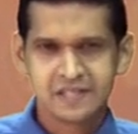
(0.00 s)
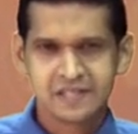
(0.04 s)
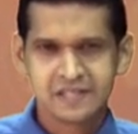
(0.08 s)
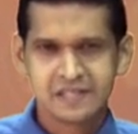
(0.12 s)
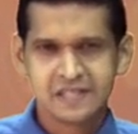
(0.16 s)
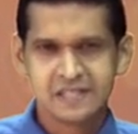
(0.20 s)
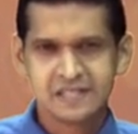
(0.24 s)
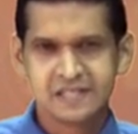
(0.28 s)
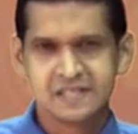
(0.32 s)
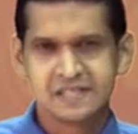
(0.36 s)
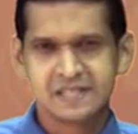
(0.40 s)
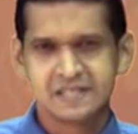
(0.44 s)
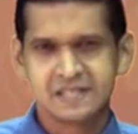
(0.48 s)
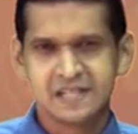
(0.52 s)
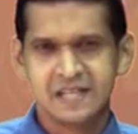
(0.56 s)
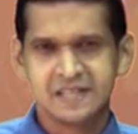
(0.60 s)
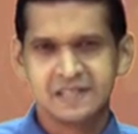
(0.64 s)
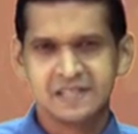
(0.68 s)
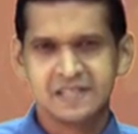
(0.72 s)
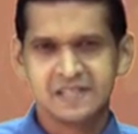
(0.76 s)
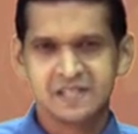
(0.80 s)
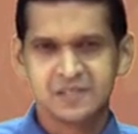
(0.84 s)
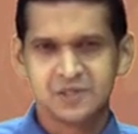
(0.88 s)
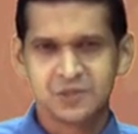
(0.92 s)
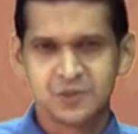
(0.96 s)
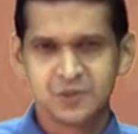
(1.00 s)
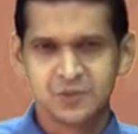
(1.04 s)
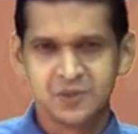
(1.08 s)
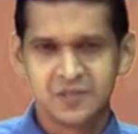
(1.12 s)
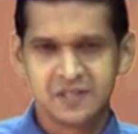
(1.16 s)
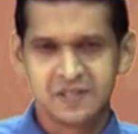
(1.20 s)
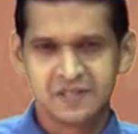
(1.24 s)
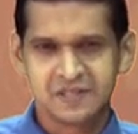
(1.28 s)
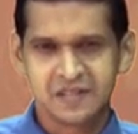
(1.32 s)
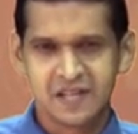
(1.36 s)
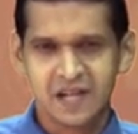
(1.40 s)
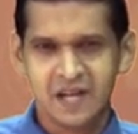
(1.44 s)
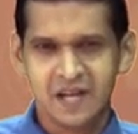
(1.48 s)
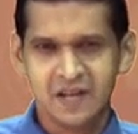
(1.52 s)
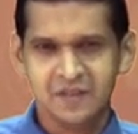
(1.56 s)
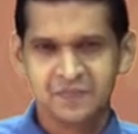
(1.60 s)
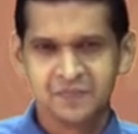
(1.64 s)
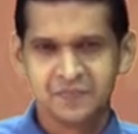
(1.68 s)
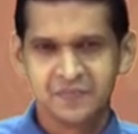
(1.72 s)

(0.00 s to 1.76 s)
the teachers and the students are